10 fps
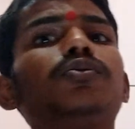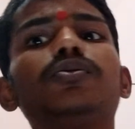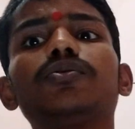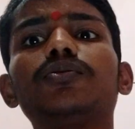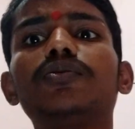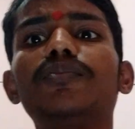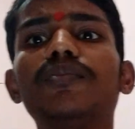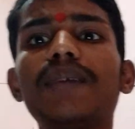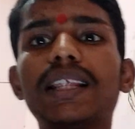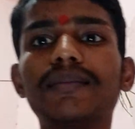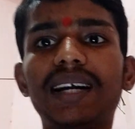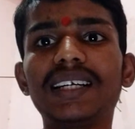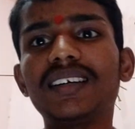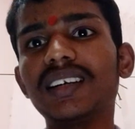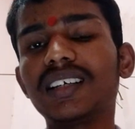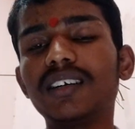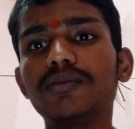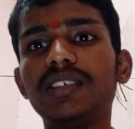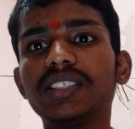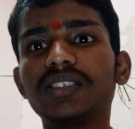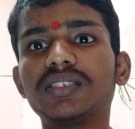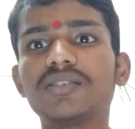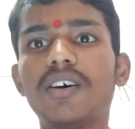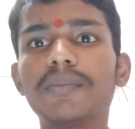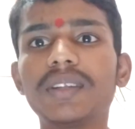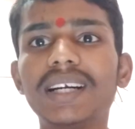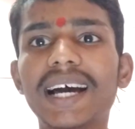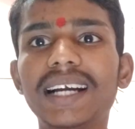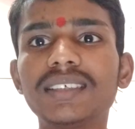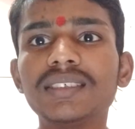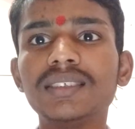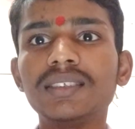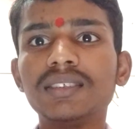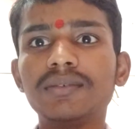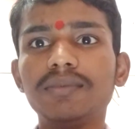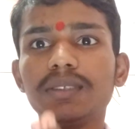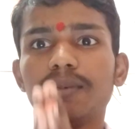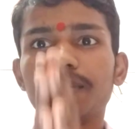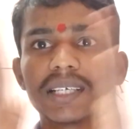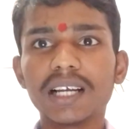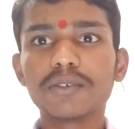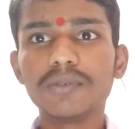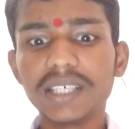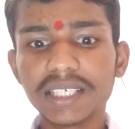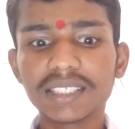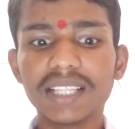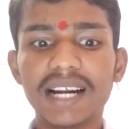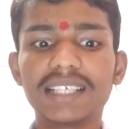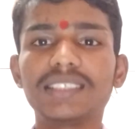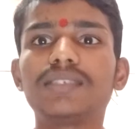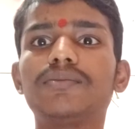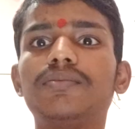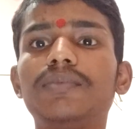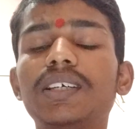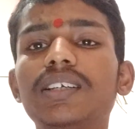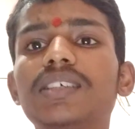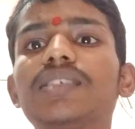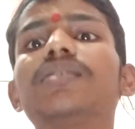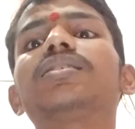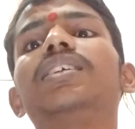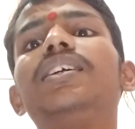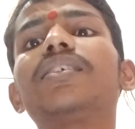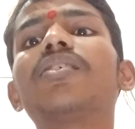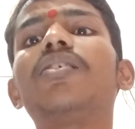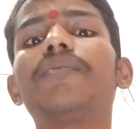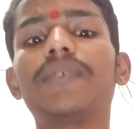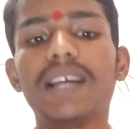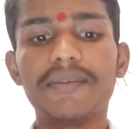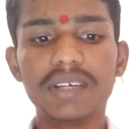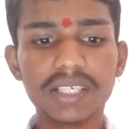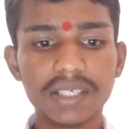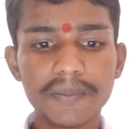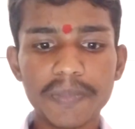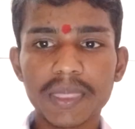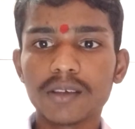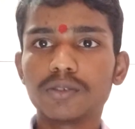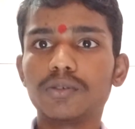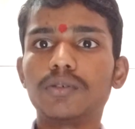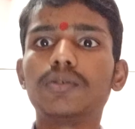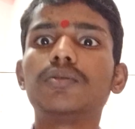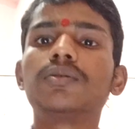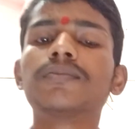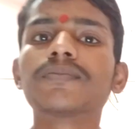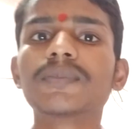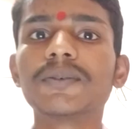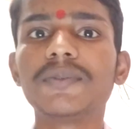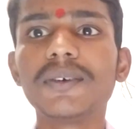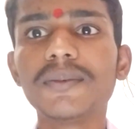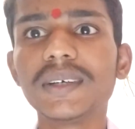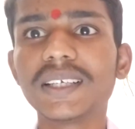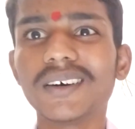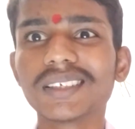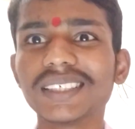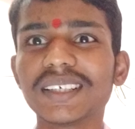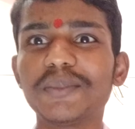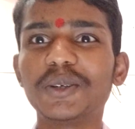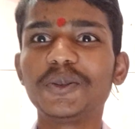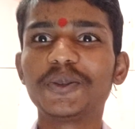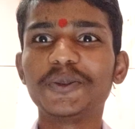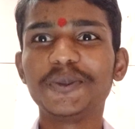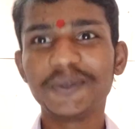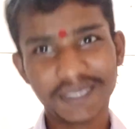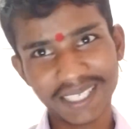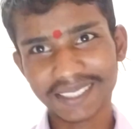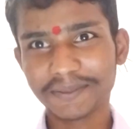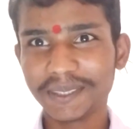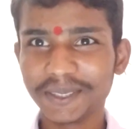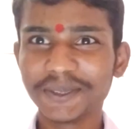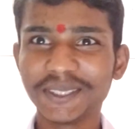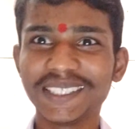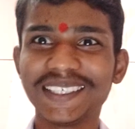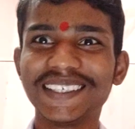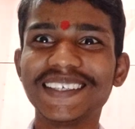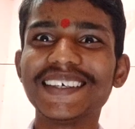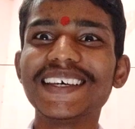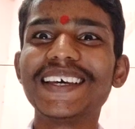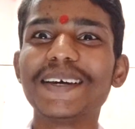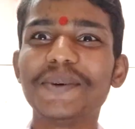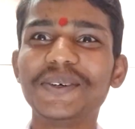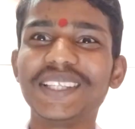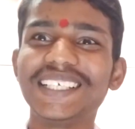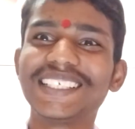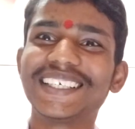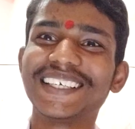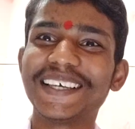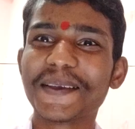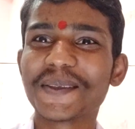used to mathematical calculations of the that we will be calculate that is where is the center of gravity. So we will be talking about to next video about this.